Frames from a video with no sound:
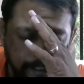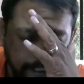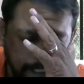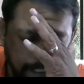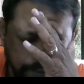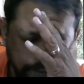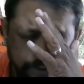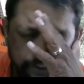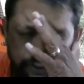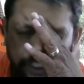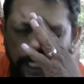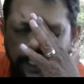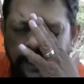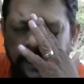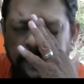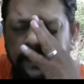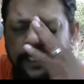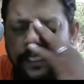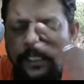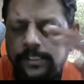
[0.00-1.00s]
and you
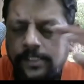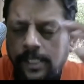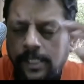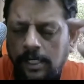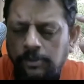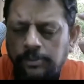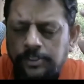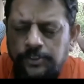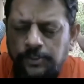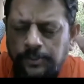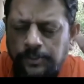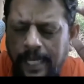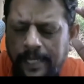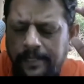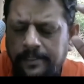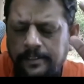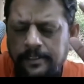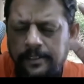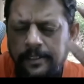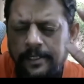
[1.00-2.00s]
charted things out so
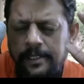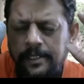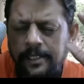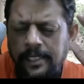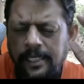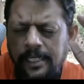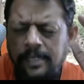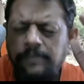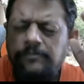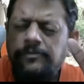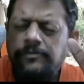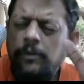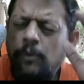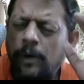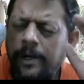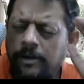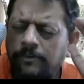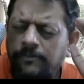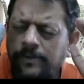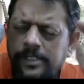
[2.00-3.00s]
that every
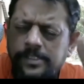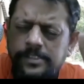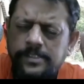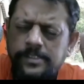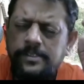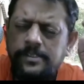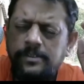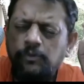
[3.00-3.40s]
one of us